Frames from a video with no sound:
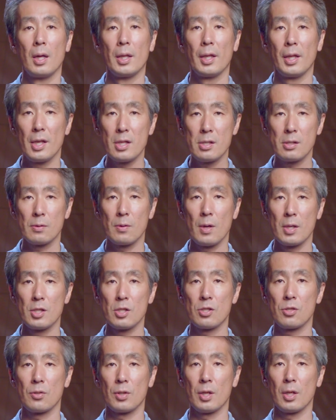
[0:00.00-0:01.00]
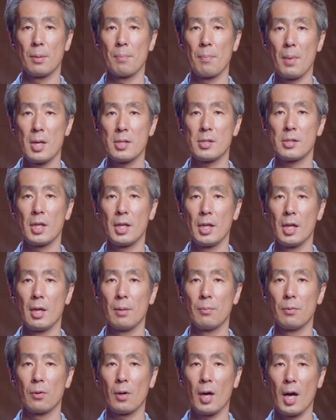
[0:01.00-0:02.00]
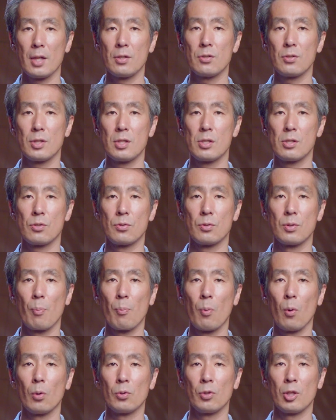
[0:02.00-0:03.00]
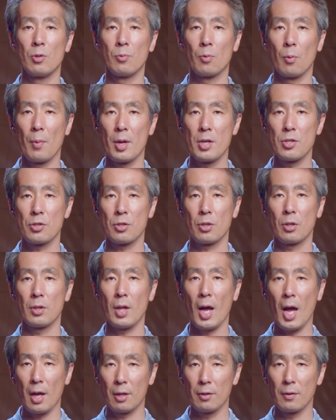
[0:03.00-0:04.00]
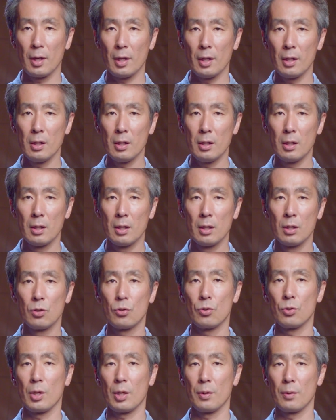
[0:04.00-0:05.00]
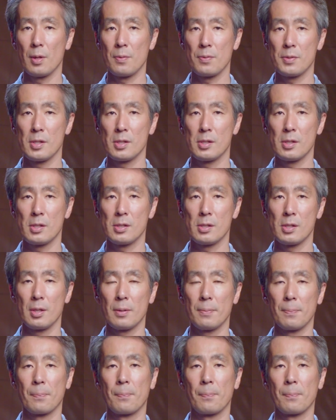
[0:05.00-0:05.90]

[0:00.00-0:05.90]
This registry must enable countries to report information annually to the UNFCCC.